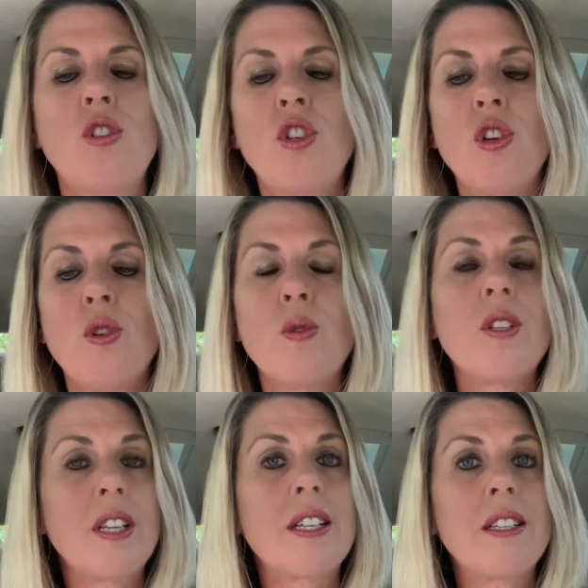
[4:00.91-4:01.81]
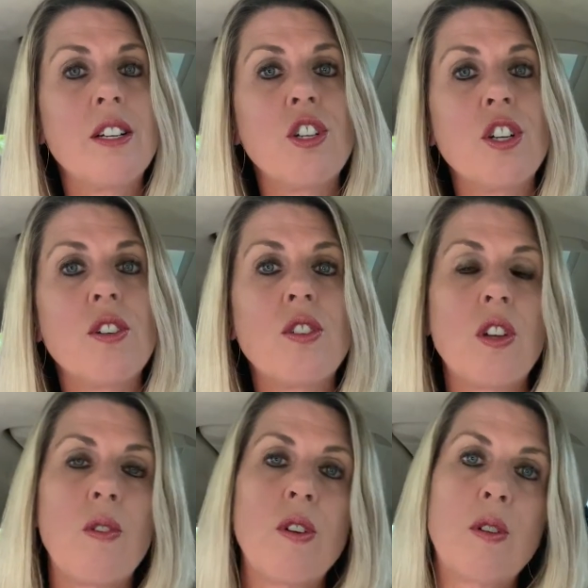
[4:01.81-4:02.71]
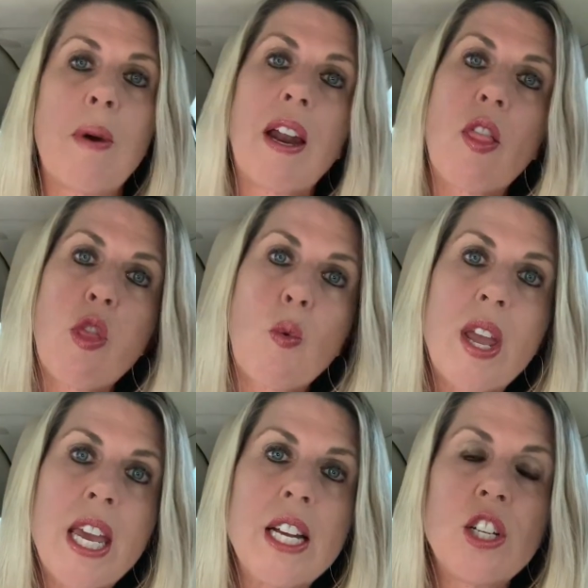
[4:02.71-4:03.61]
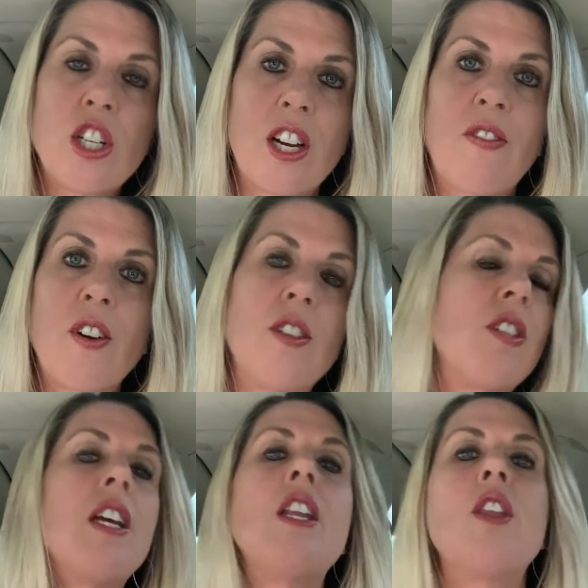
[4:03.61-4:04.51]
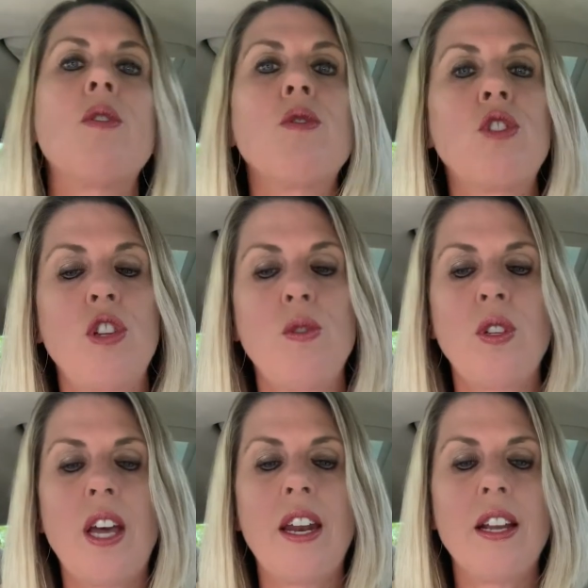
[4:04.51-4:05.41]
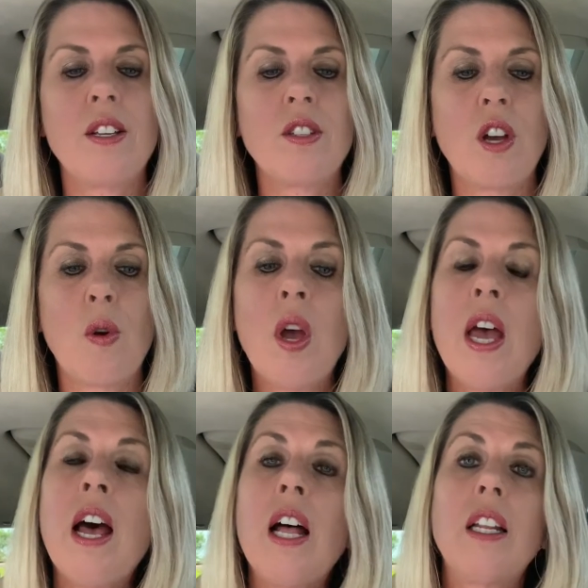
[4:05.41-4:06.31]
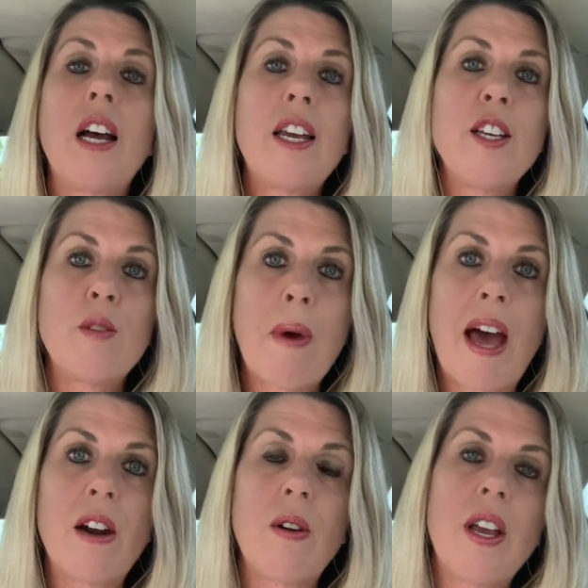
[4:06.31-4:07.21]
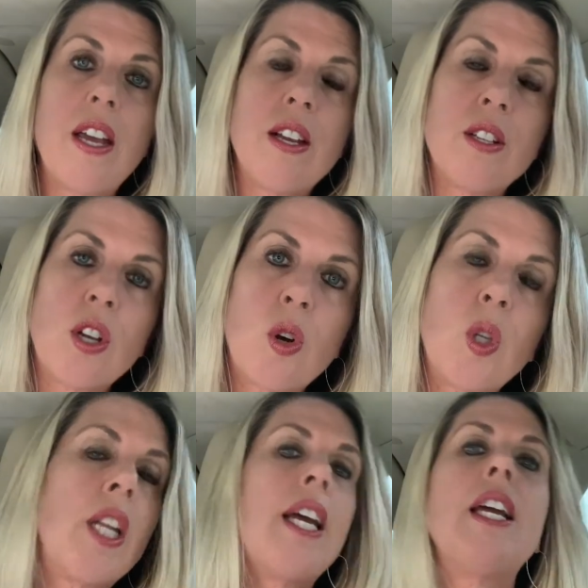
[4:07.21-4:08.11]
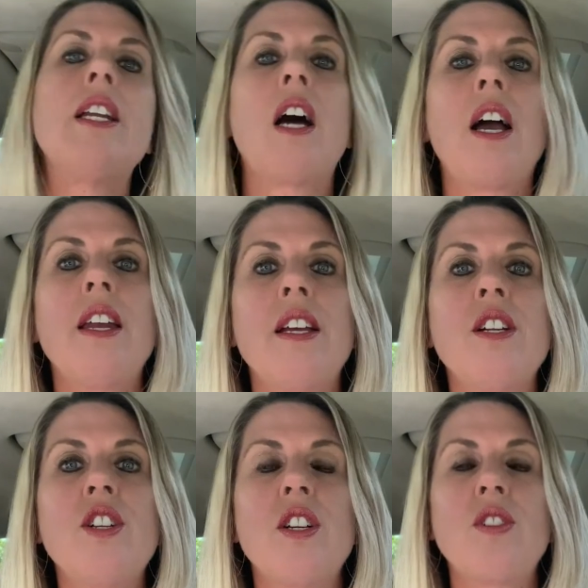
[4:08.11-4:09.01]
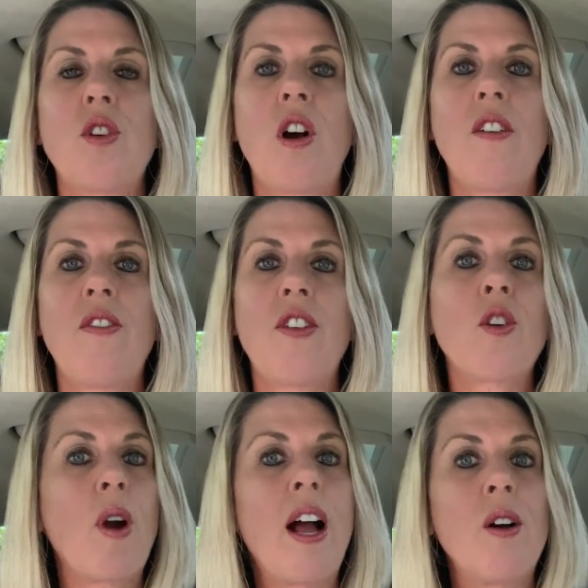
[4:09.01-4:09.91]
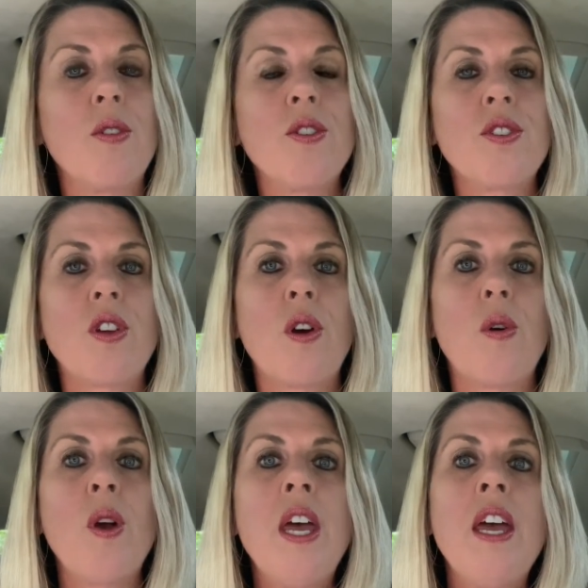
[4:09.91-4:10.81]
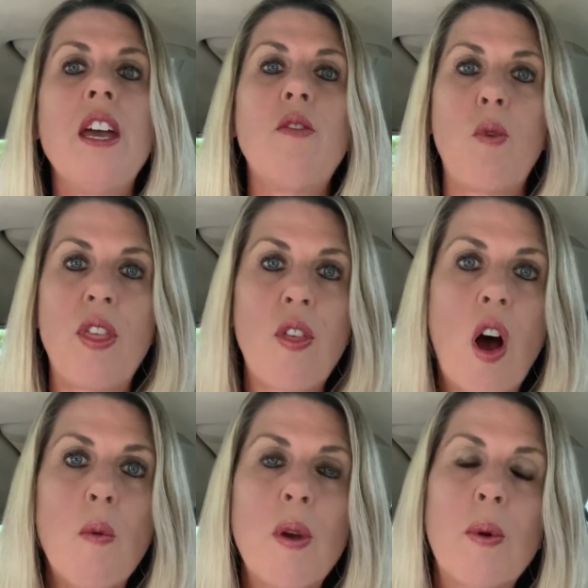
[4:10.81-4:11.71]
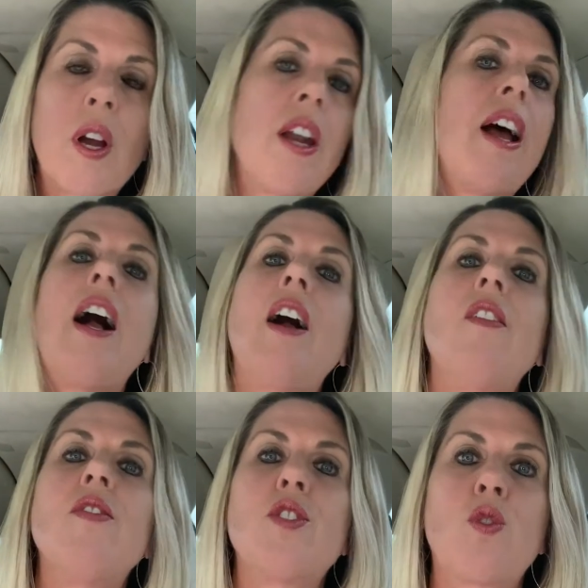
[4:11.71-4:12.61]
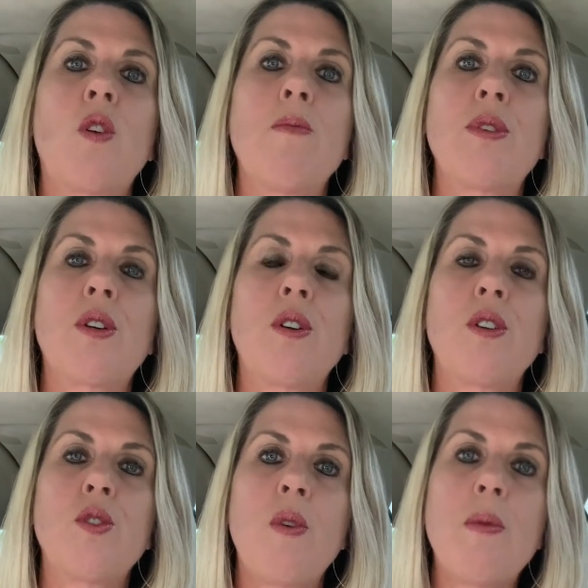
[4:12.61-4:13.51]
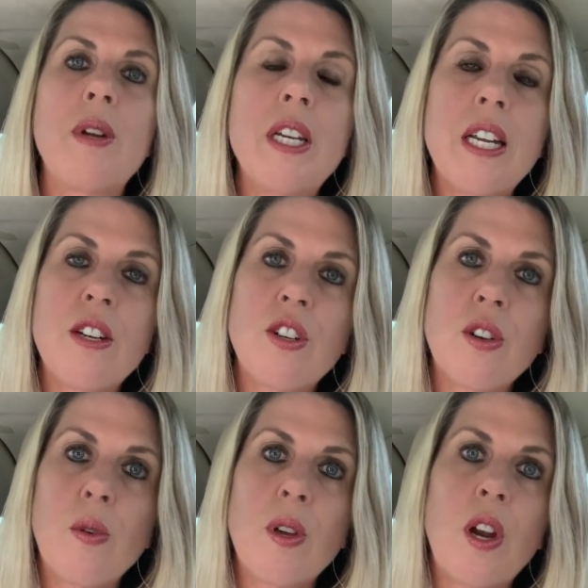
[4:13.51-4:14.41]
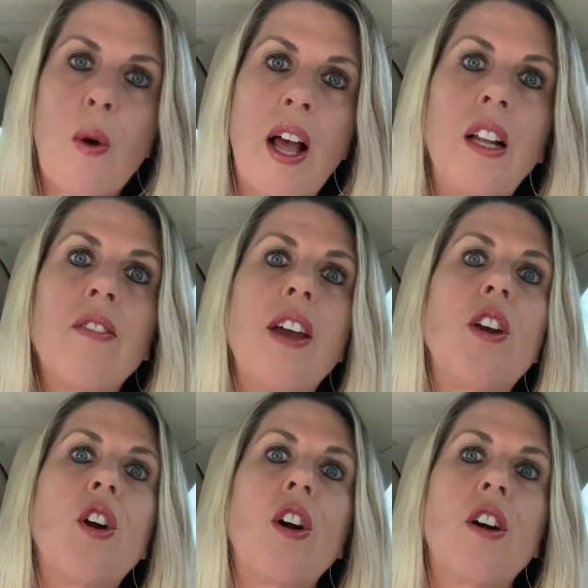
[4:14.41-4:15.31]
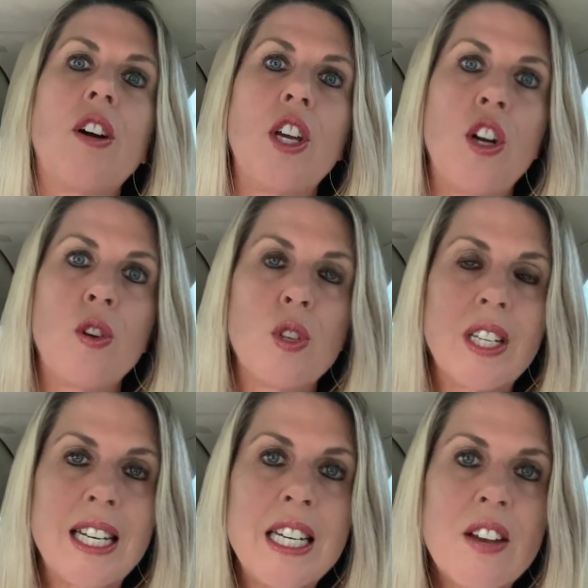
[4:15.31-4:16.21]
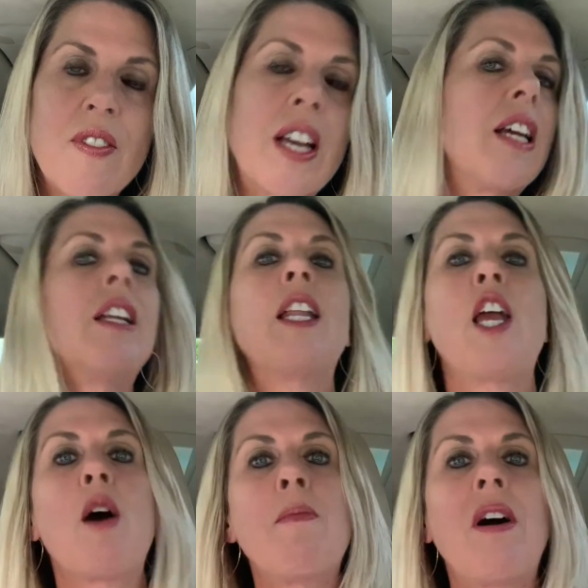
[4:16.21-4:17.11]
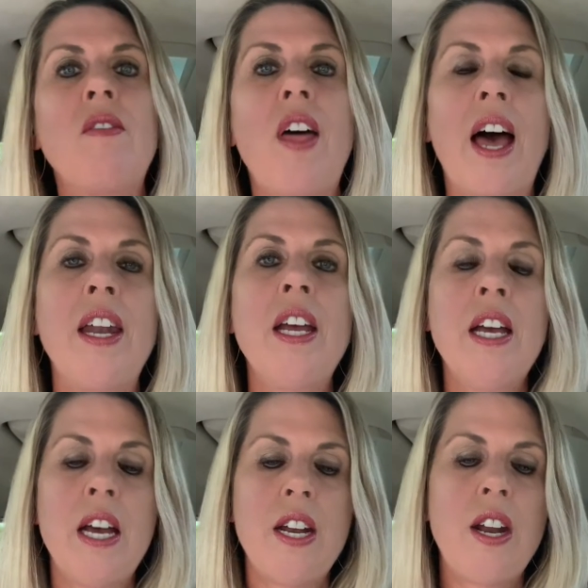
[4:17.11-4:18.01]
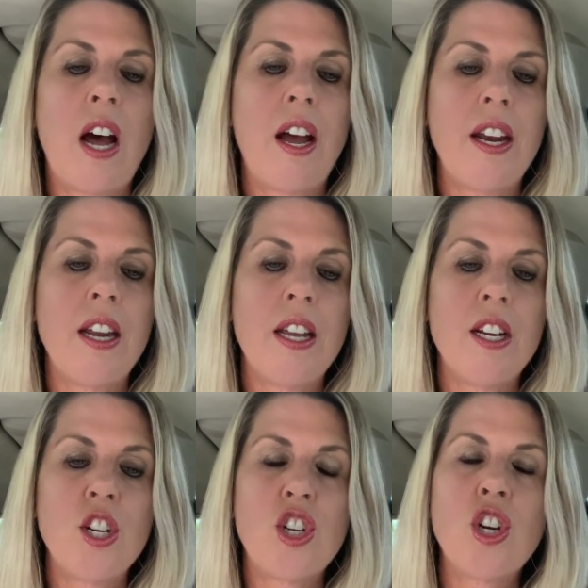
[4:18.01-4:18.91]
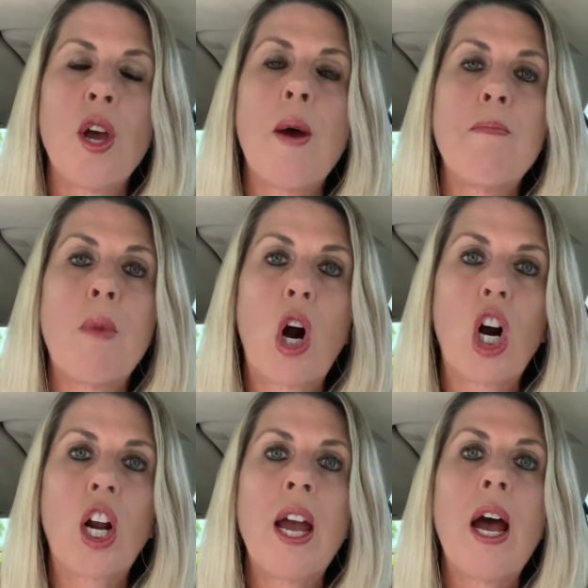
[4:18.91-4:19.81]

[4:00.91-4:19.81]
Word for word: to six inches. So there's about a three inch difference in those two settings. So Lucky's battery is only nine inches off the ground. So if we thought we were gonna have storm surge, we would need to, you know, elevate her, you know, significantly above that nine inch mark.